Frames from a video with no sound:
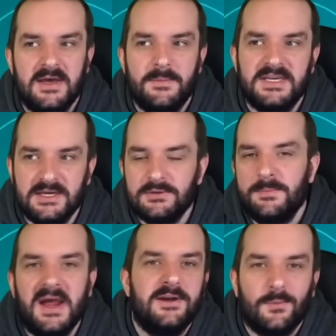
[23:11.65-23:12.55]
because it will
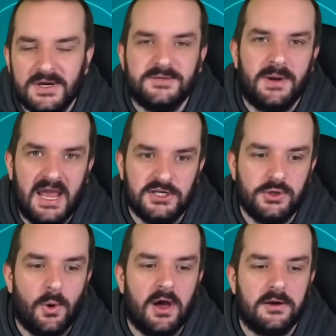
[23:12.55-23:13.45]
depend on which players
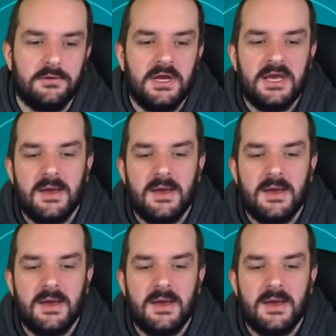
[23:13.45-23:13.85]
you own,